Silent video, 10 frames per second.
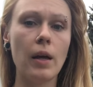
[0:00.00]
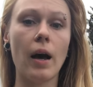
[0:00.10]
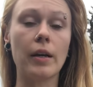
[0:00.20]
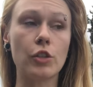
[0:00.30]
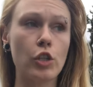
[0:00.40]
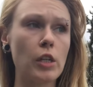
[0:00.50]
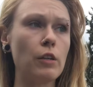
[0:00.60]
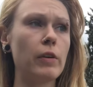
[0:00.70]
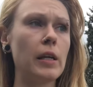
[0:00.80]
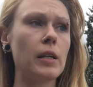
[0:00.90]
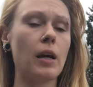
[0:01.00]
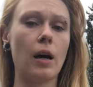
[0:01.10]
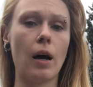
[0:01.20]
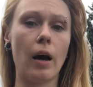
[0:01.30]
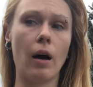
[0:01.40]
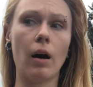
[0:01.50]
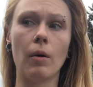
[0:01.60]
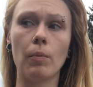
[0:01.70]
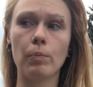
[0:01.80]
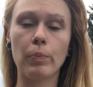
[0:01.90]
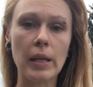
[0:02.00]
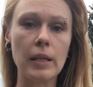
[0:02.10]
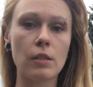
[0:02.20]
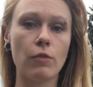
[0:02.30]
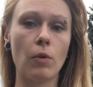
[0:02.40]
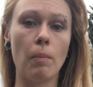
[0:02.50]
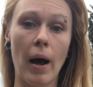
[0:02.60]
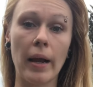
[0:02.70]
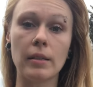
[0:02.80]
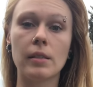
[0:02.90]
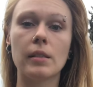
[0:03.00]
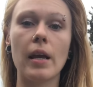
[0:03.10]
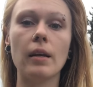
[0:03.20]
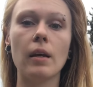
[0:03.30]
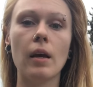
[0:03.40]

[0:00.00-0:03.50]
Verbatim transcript: achieving a peaceful mind state